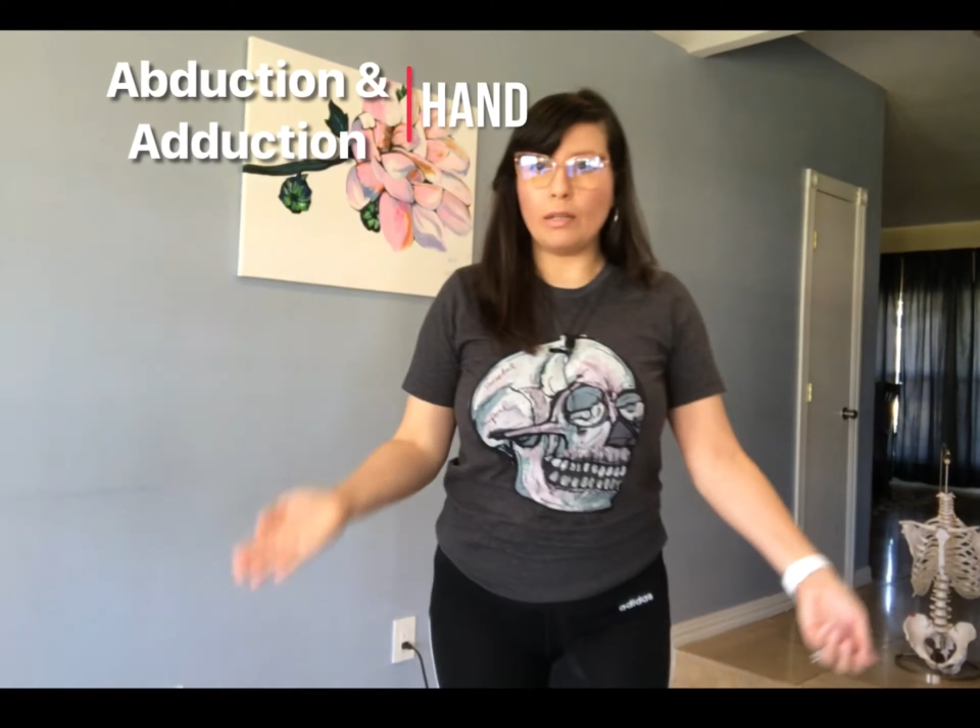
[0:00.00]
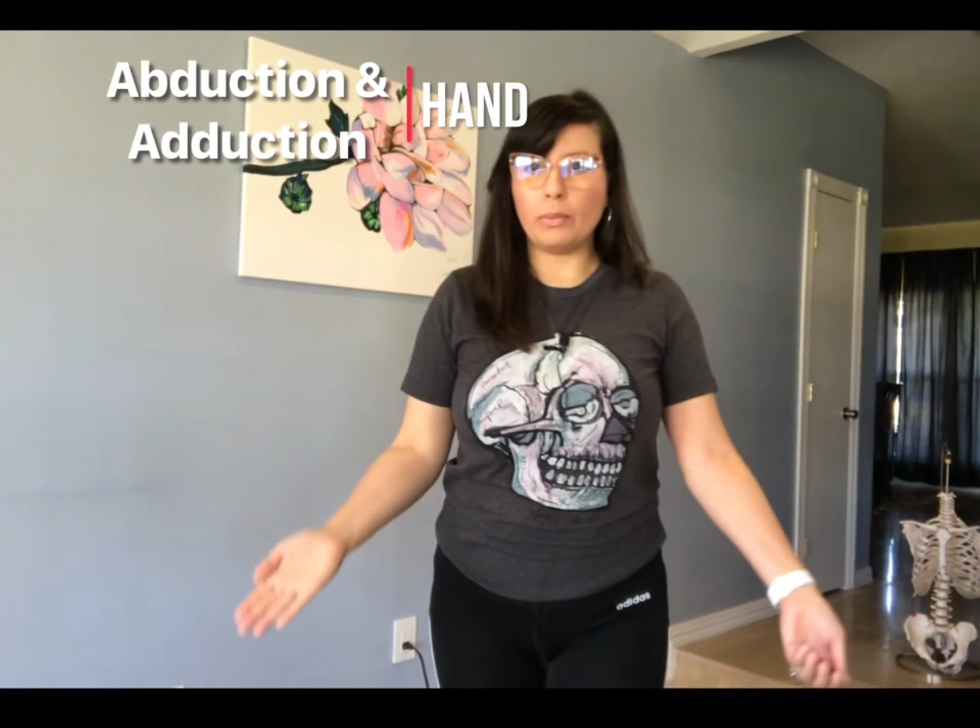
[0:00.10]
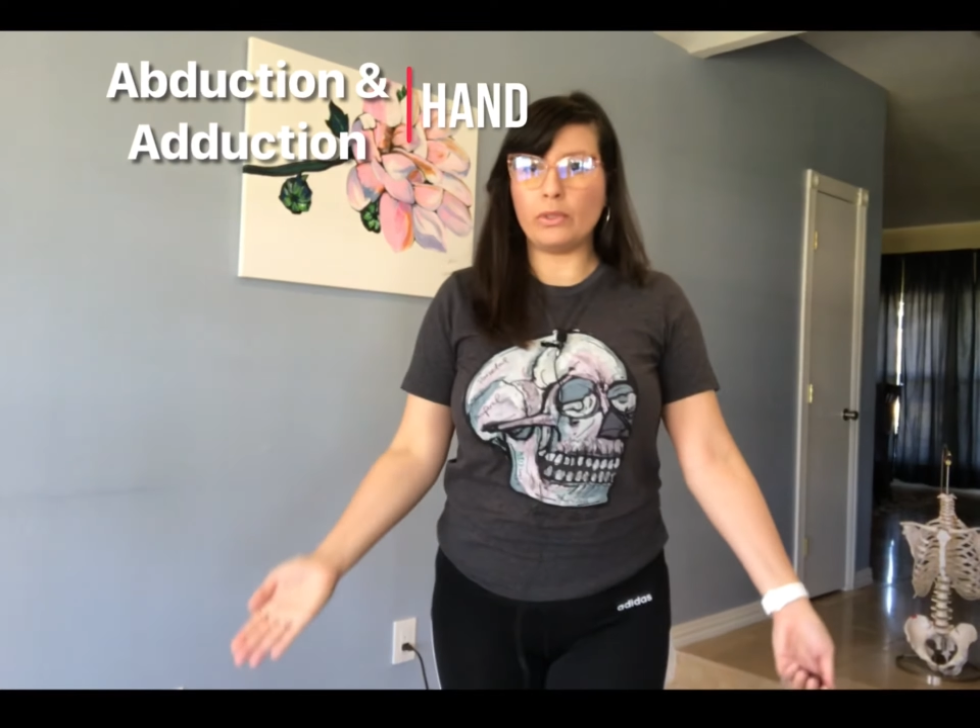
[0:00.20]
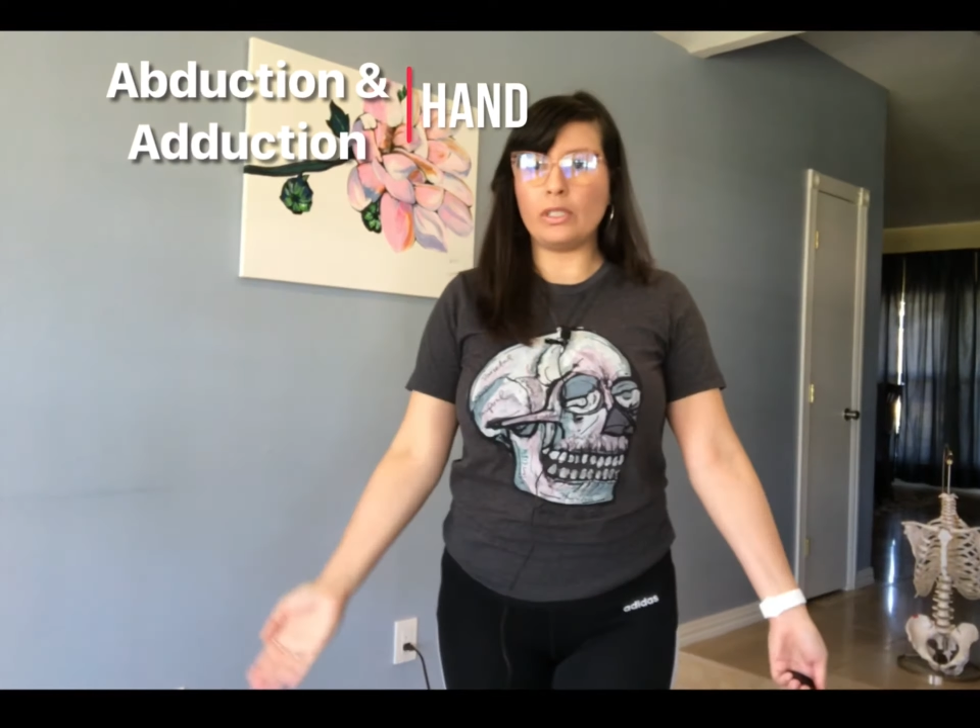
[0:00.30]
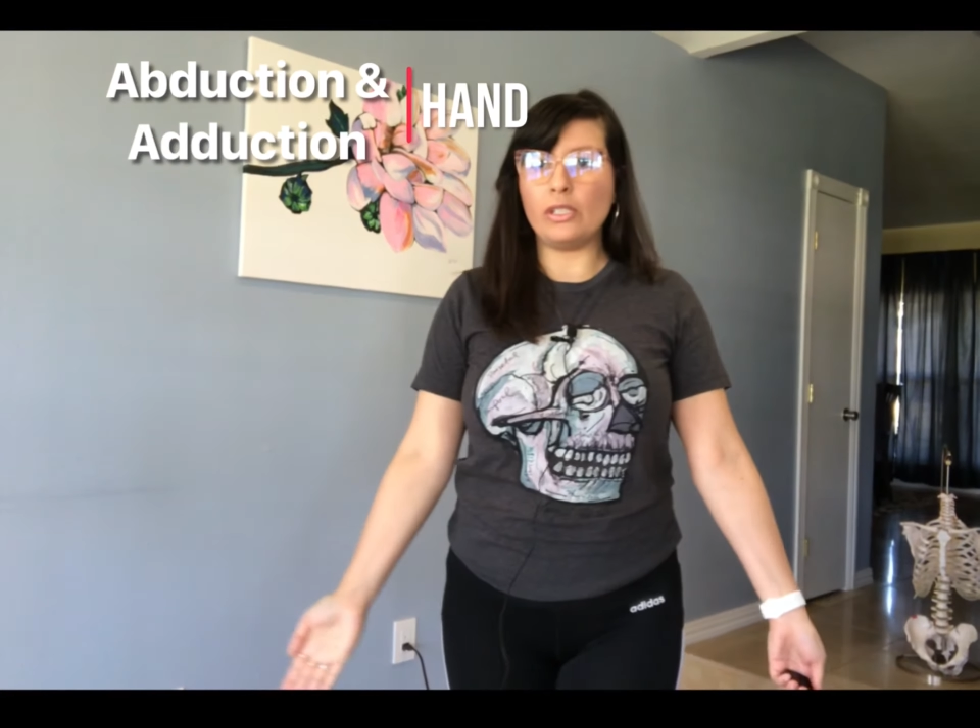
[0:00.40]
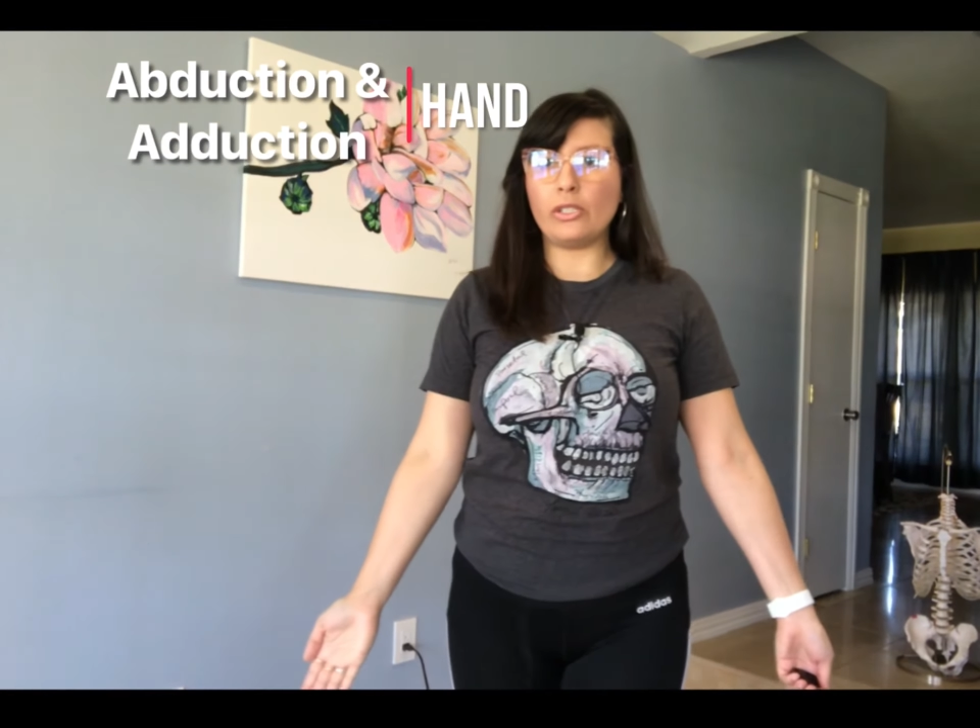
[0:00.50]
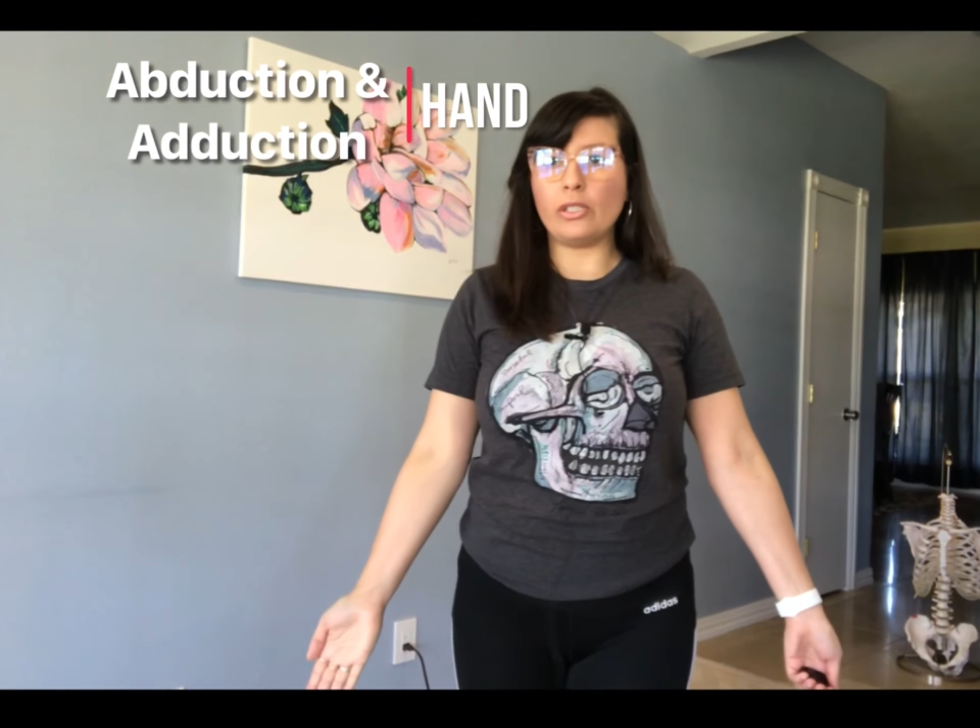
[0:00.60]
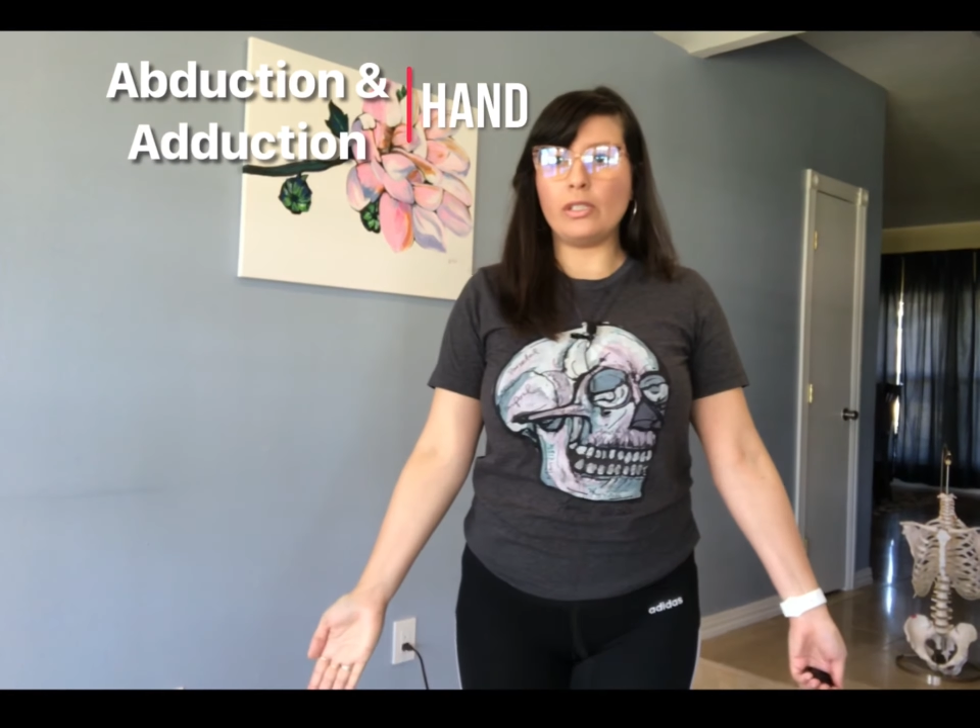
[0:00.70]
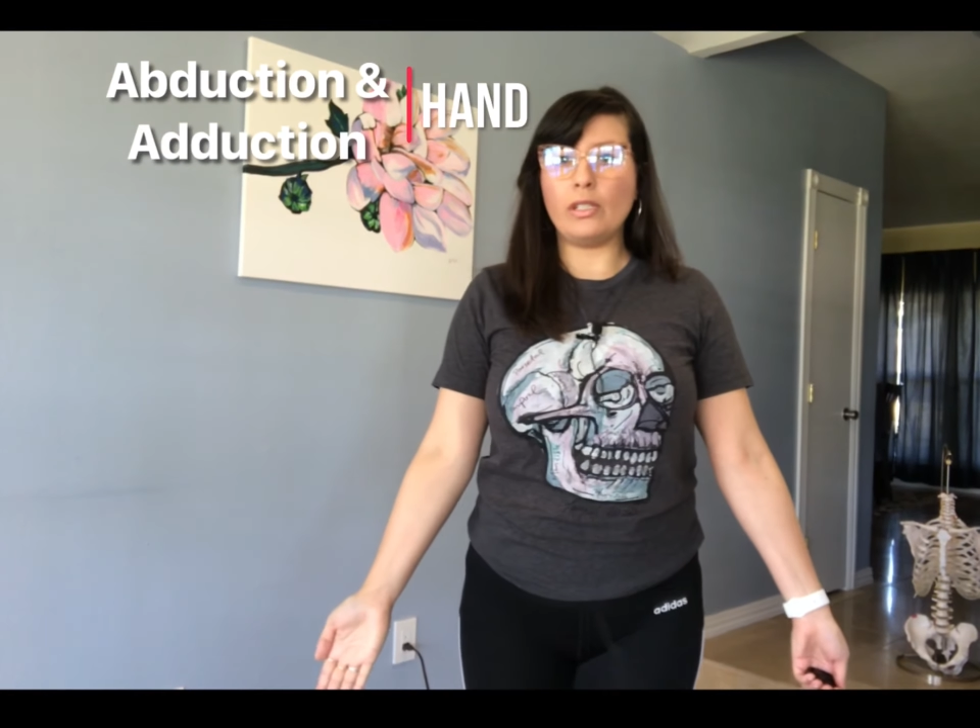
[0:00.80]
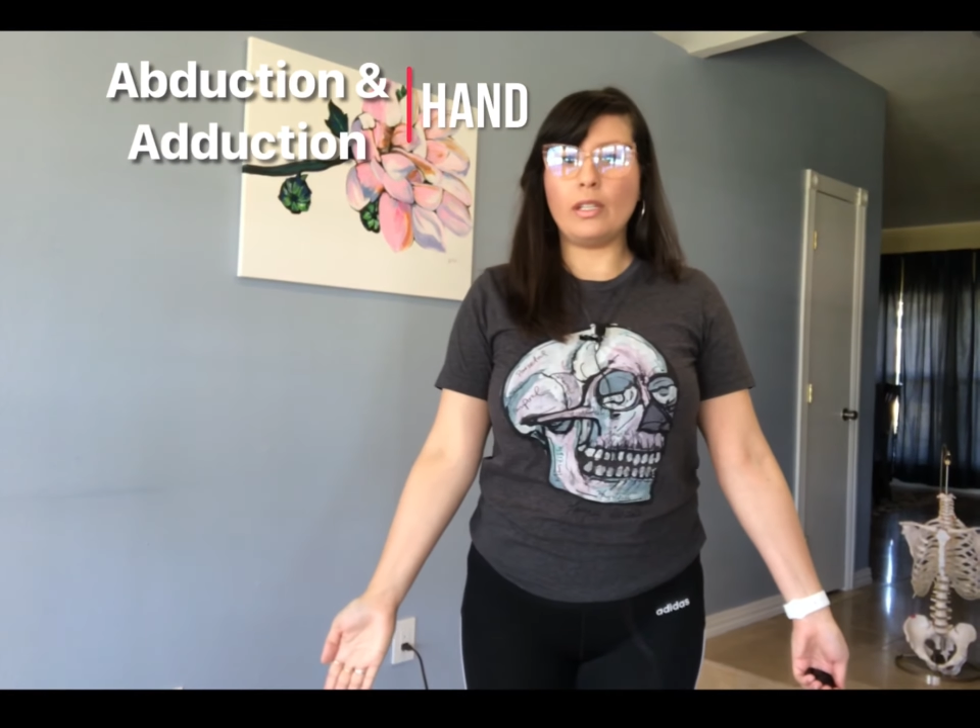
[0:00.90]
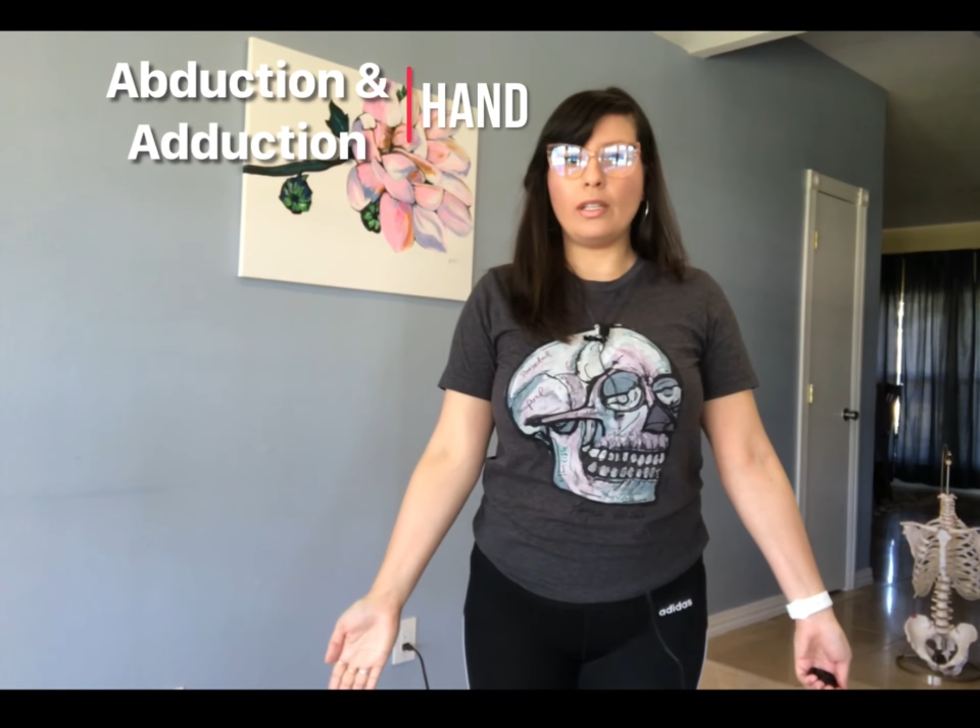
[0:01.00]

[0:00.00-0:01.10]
position,